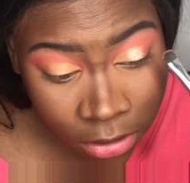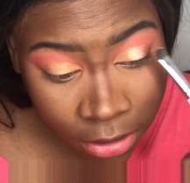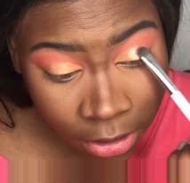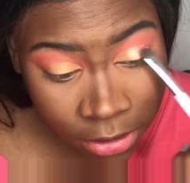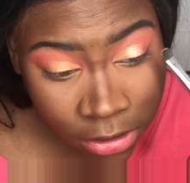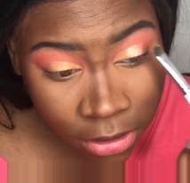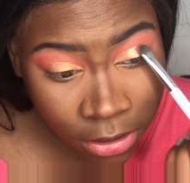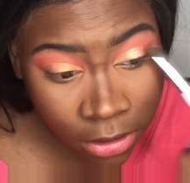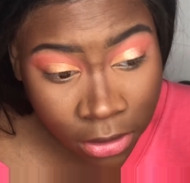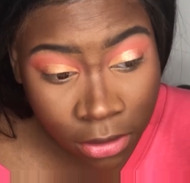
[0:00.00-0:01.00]
Yes,
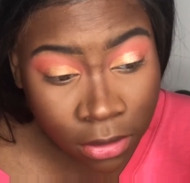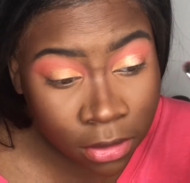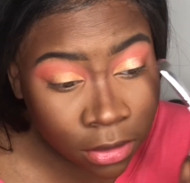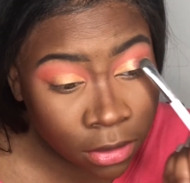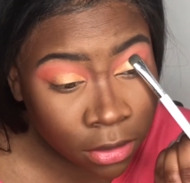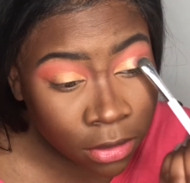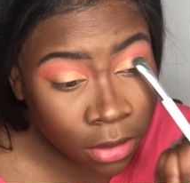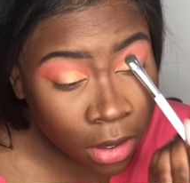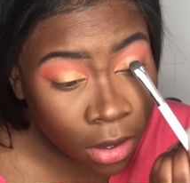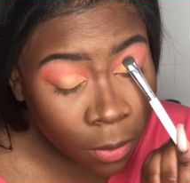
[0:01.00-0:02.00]
honey.
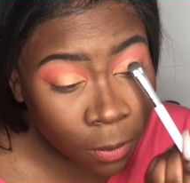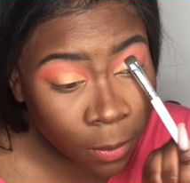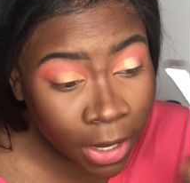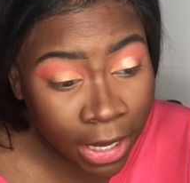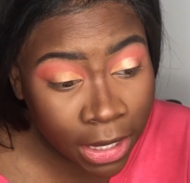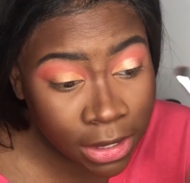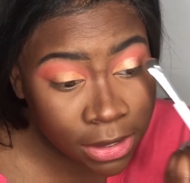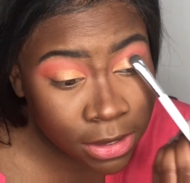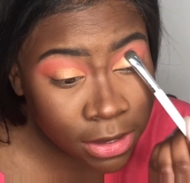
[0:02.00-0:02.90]
What?